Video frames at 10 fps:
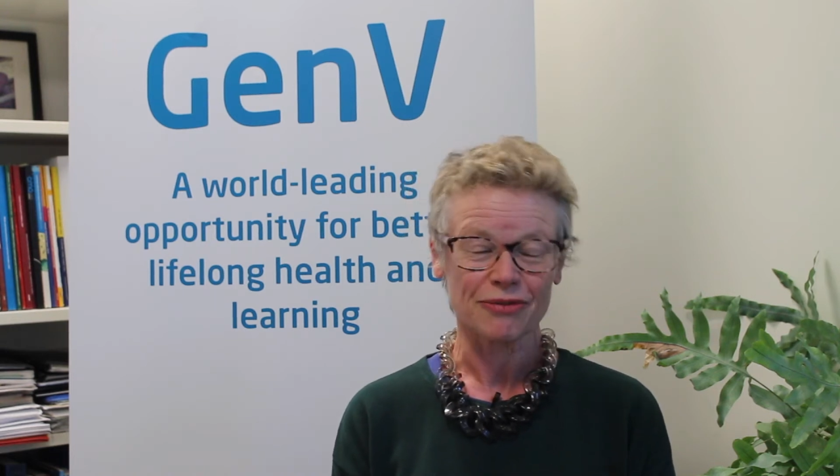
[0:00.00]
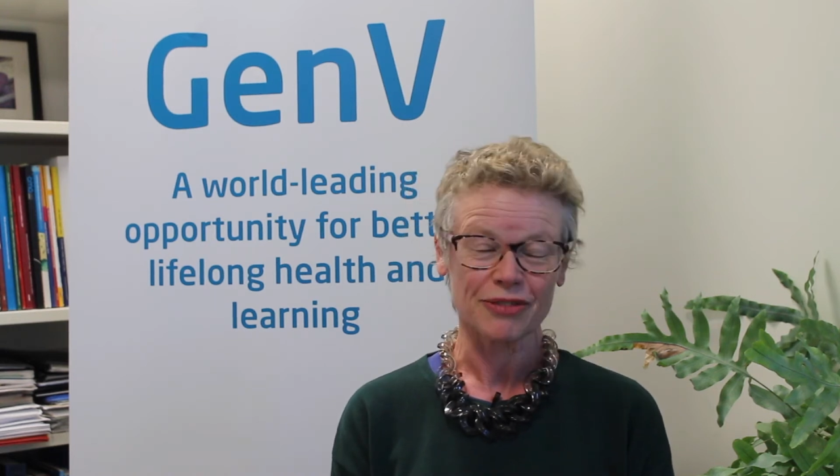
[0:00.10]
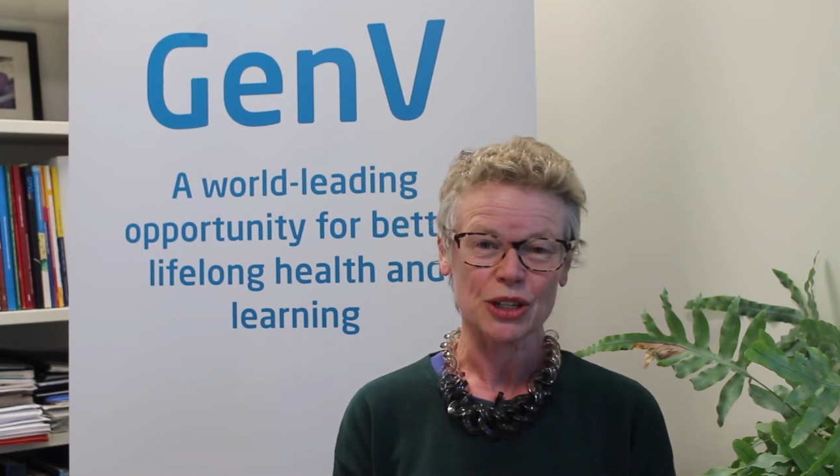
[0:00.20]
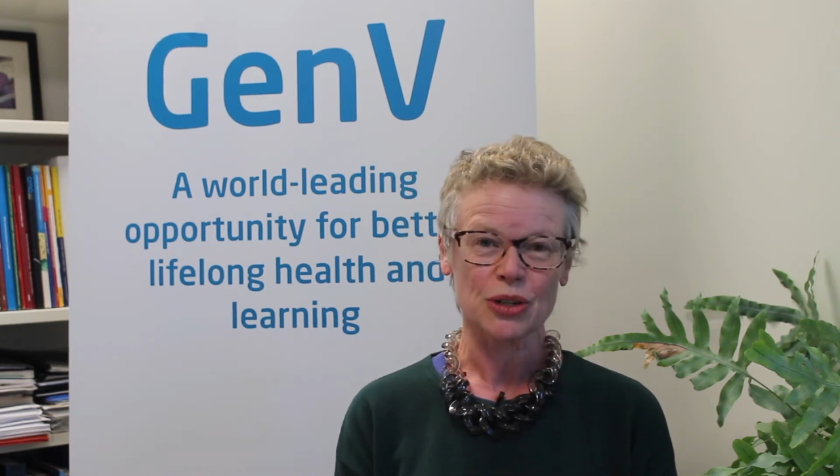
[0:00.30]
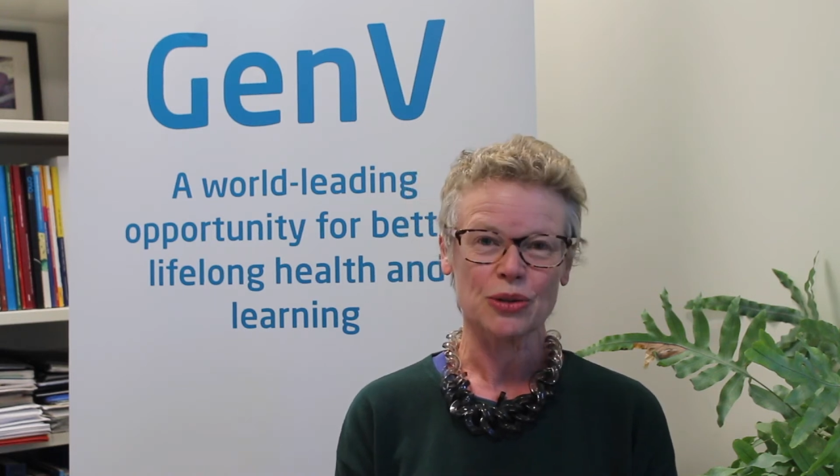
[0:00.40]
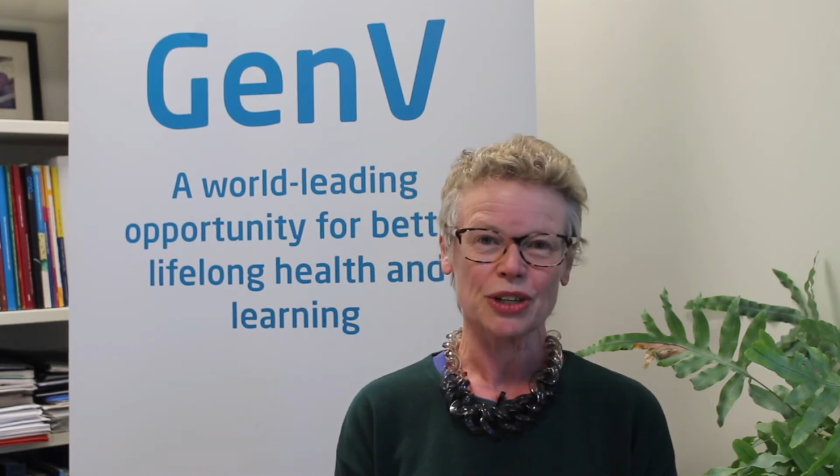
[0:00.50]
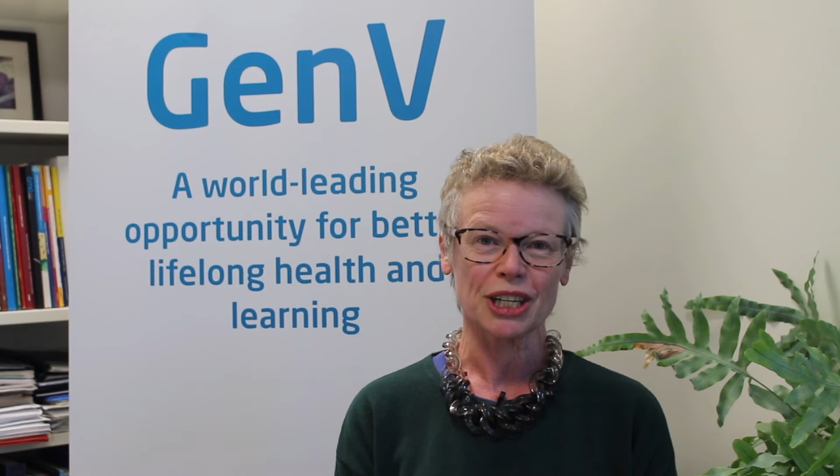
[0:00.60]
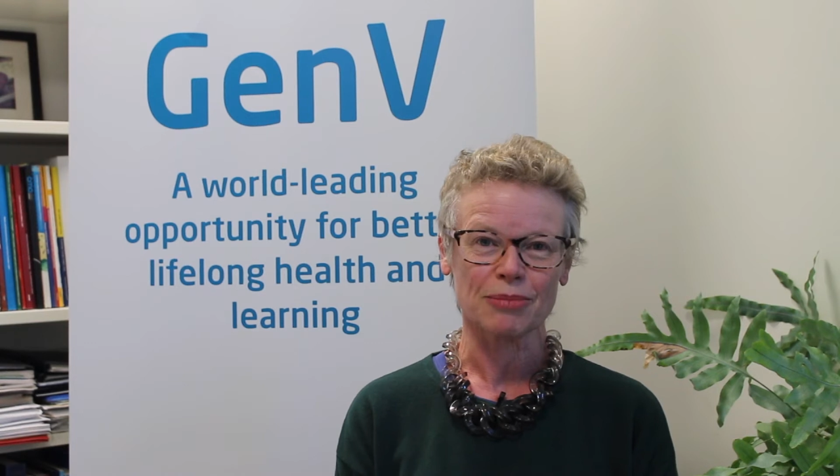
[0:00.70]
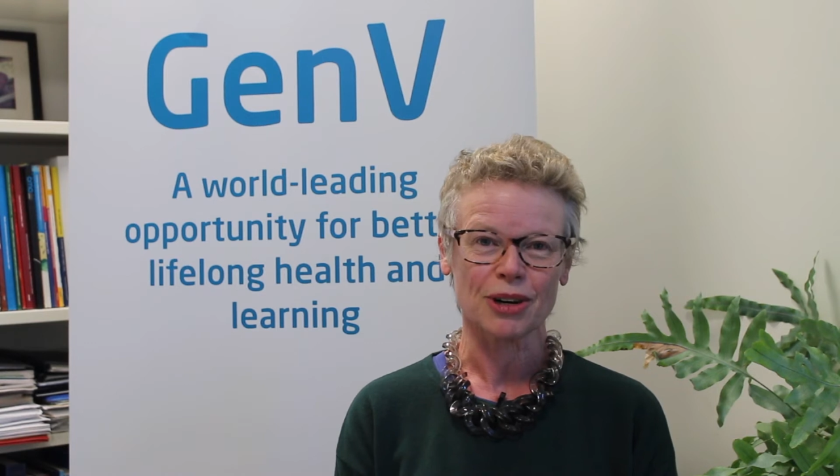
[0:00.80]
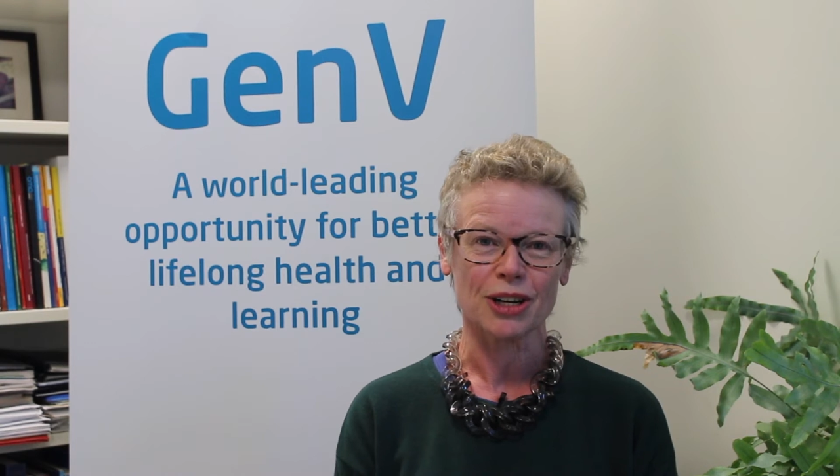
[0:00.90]

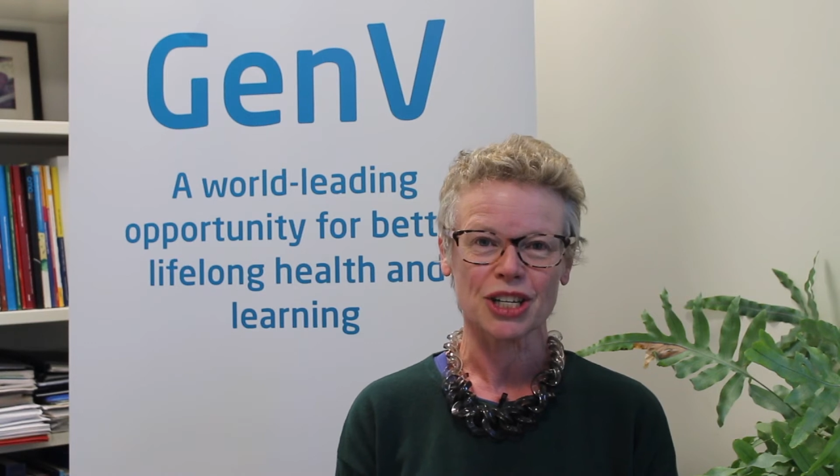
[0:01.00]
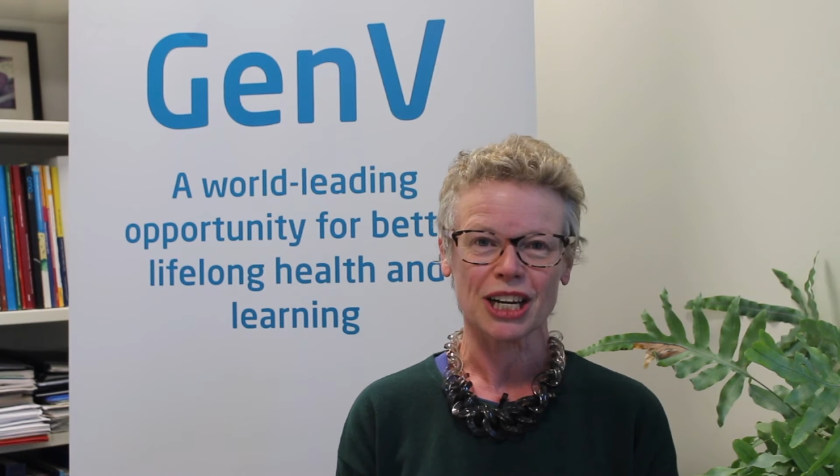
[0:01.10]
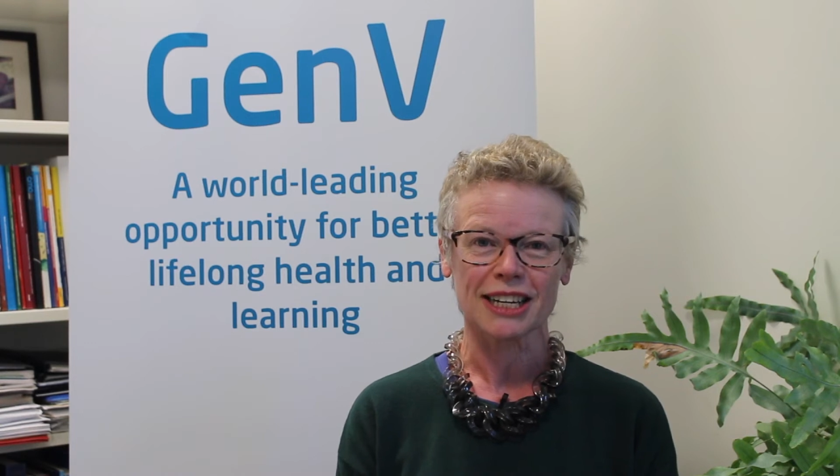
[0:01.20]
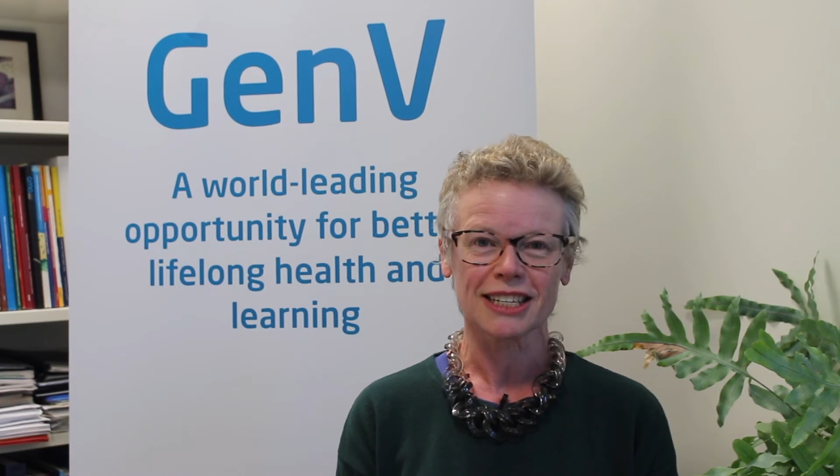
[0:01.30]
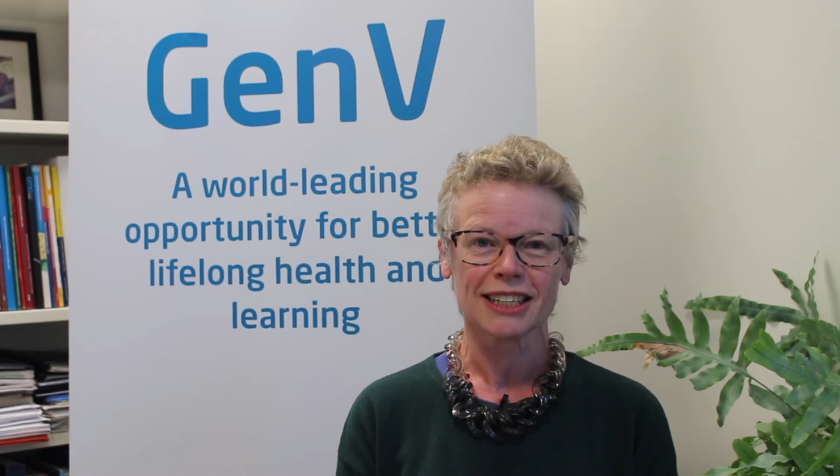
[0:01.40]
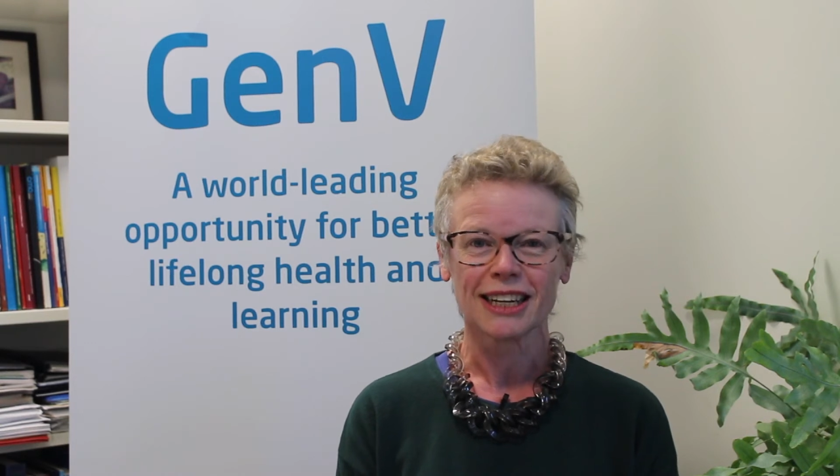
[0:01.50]
Victoria project